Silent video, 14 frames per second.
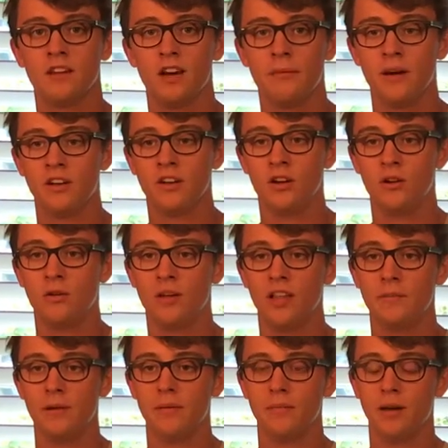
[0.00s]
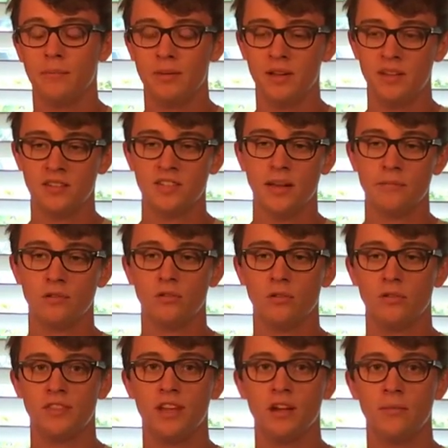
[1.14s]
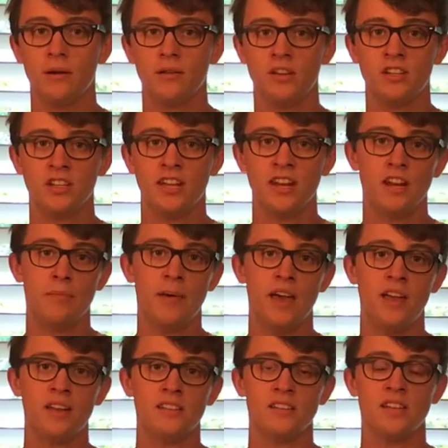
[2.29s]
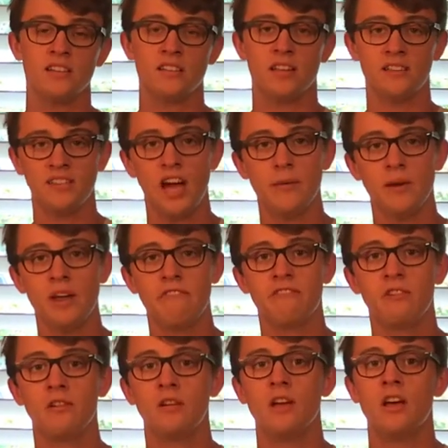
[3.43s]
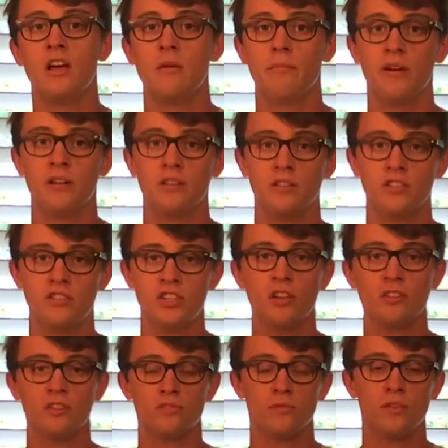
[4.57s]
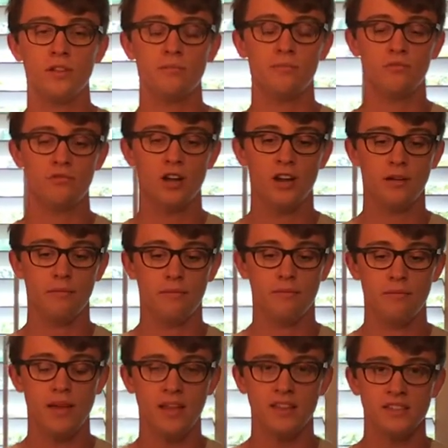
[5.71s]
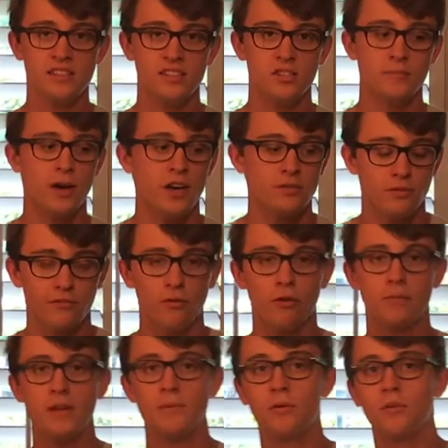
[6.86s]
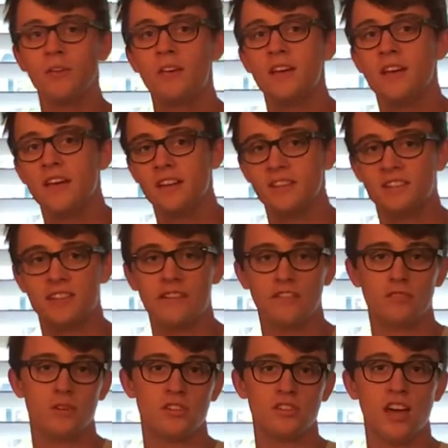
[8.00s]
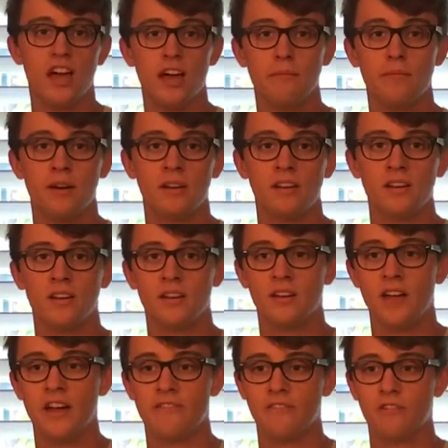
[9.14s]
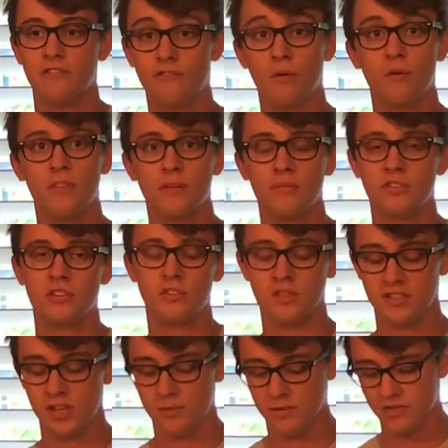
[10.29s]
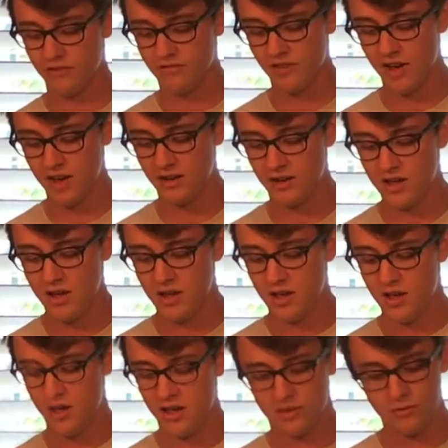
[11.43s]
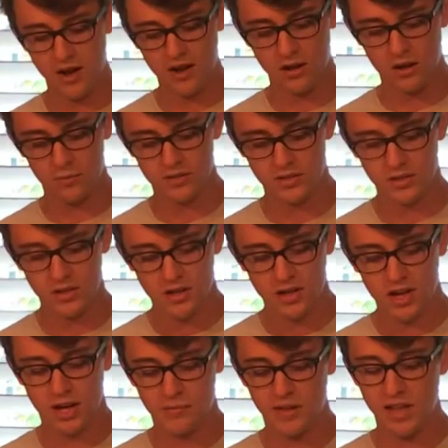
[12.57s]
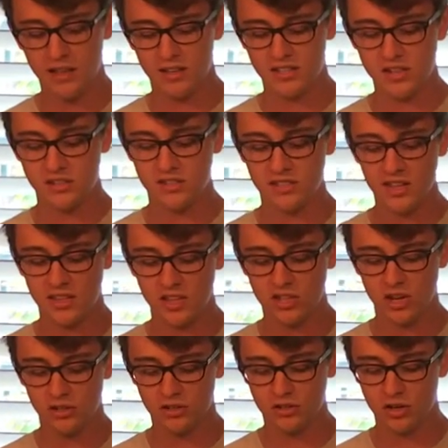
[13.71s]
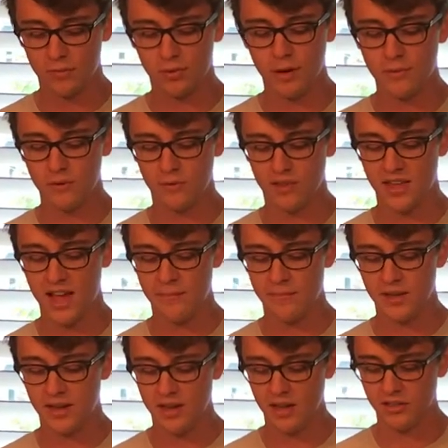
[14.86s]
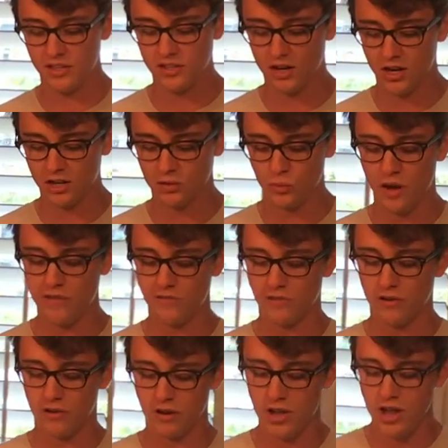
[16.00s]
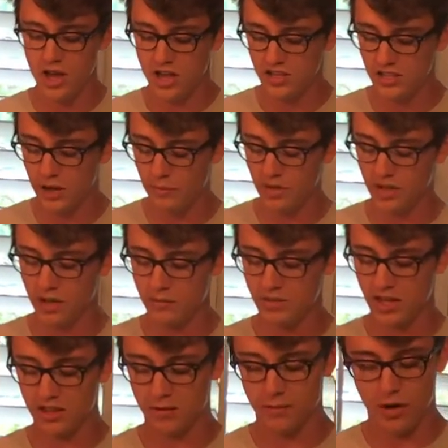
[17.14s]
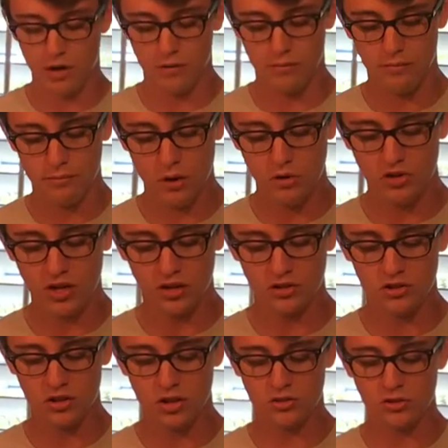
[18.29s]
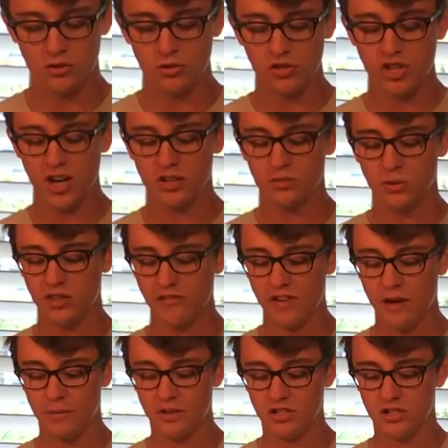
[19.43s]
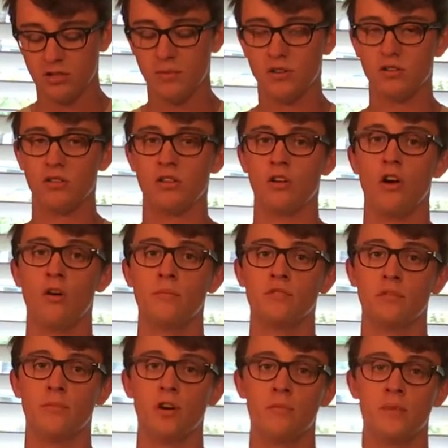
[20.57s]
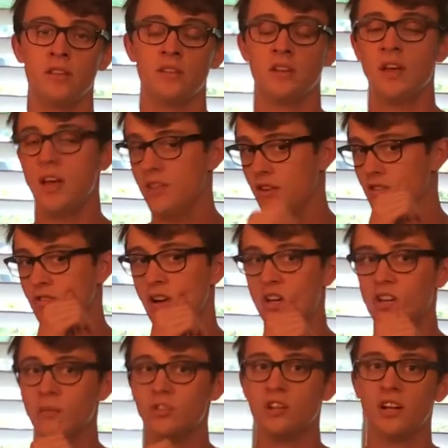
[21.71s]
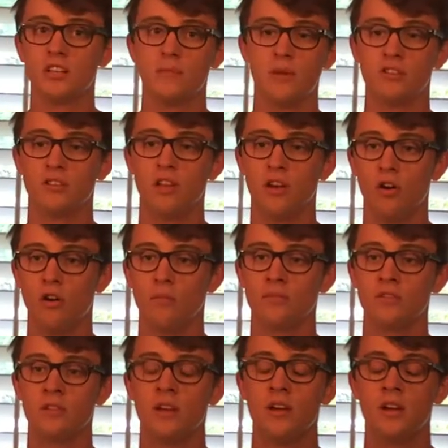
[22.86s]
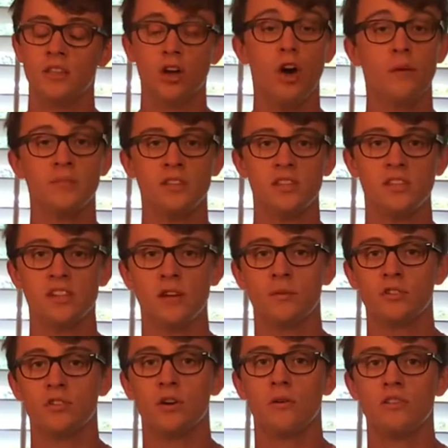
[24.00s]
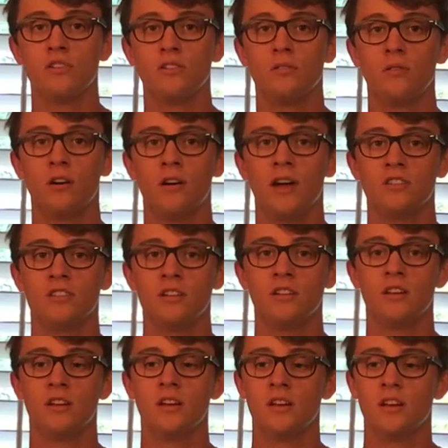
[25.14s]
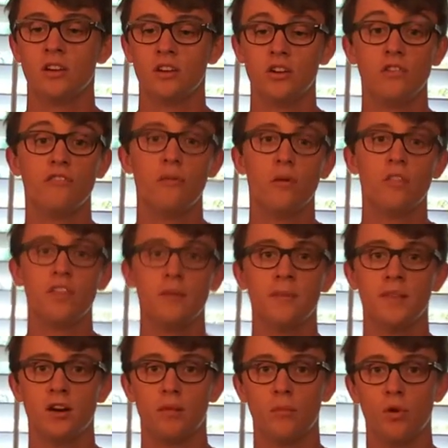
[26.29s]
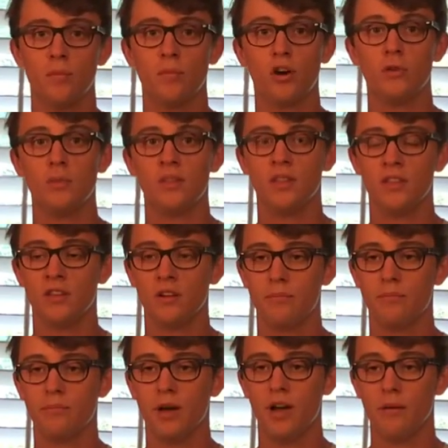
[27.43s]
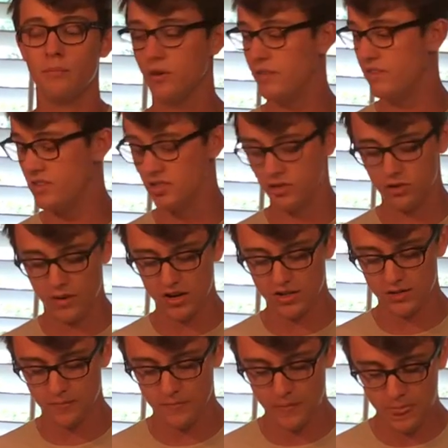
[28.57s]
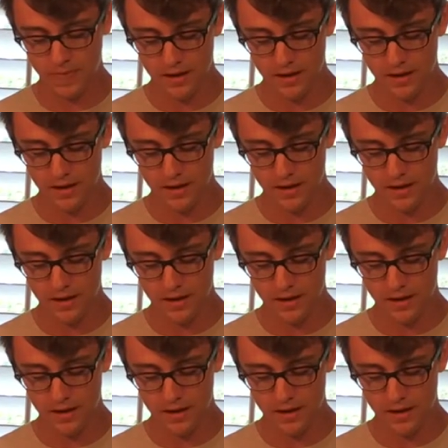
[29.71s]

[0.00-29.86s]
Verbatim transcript: Um, I know a lot of people. A big skeptical thing about getting a pet is it takes a lot of time and effort, but shelters really try to make it as easy as possible for people and save as much time, money, and effort for them, just so these animals can find uh, the right homes. Um, Kevin continues to say that shelters are brimming with happy and healthy dogs waiting for someone to come take them home. Most shelters also do checks with the families just to make sure their homes are permanent. They're just trying to double check to make sure that homes, the homes that these animals are going to are actually good for them and are more permanent than their uh, previous situation.